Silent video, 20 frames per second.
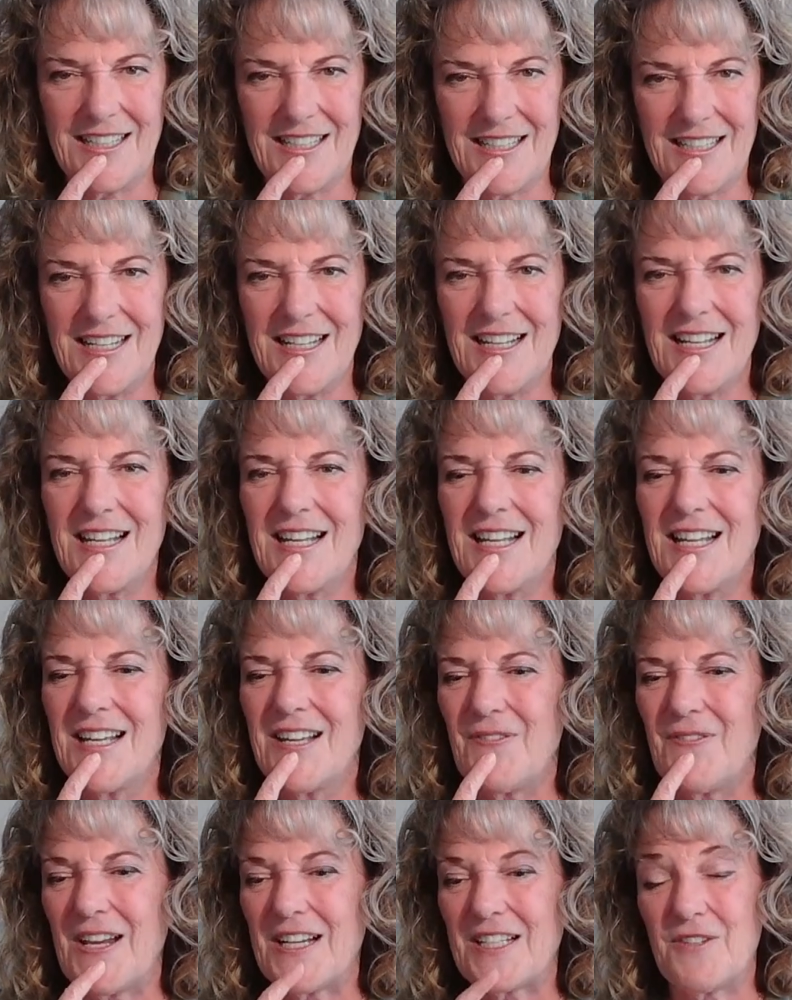In
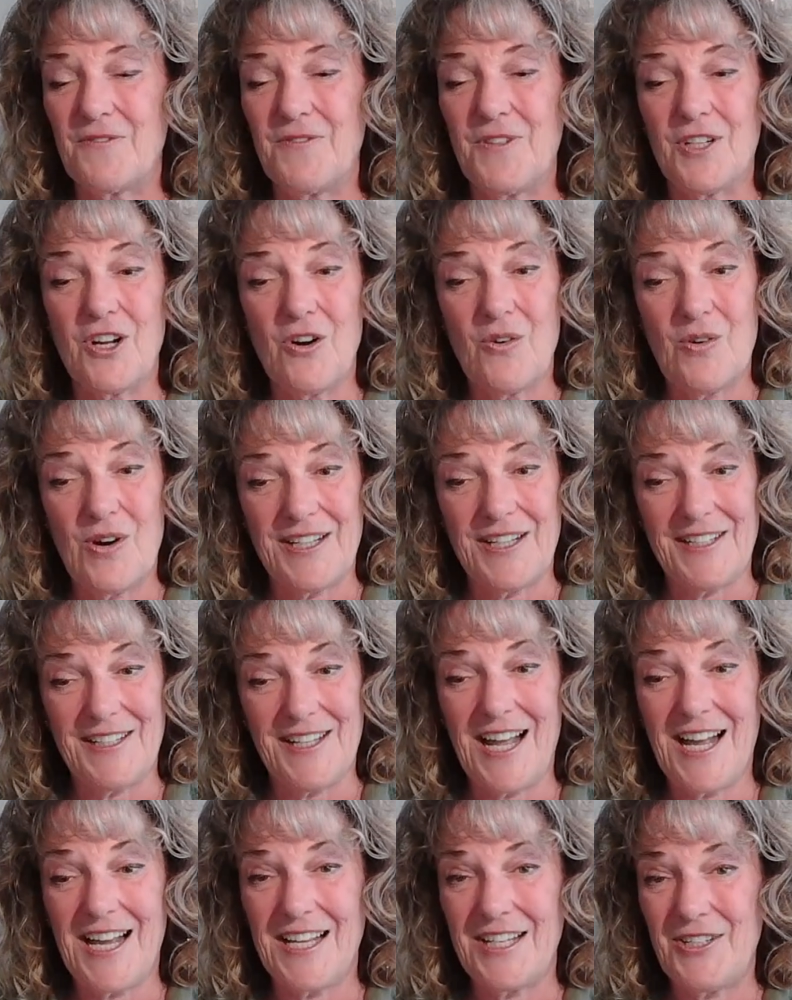fact, if you go
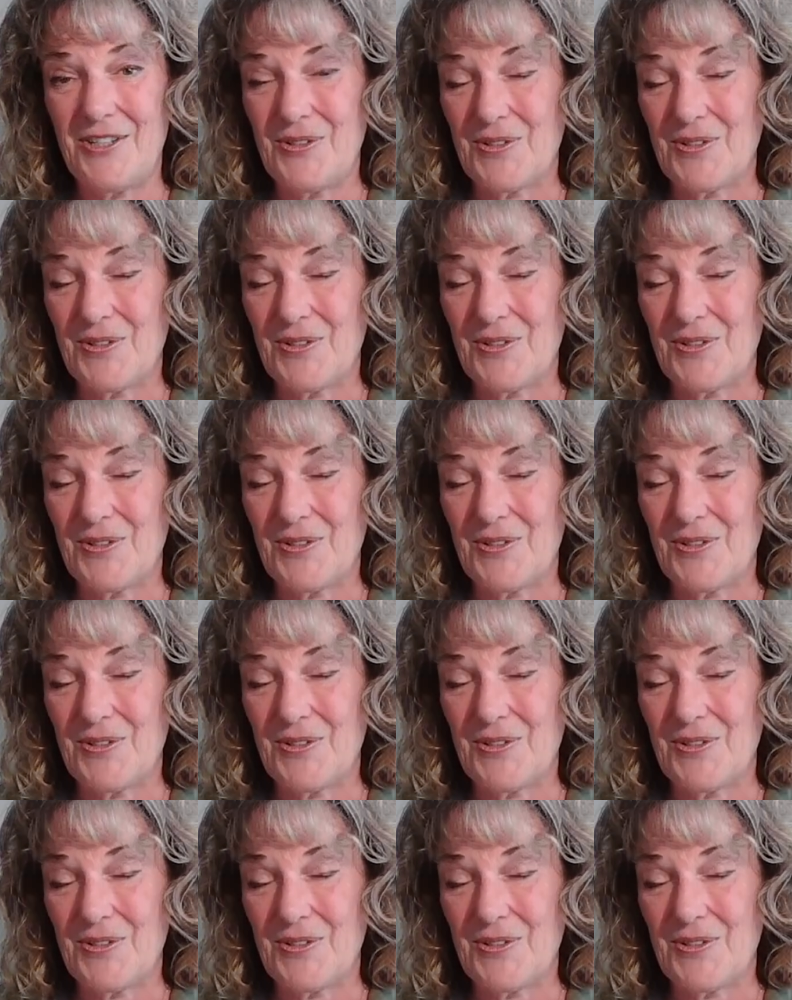online,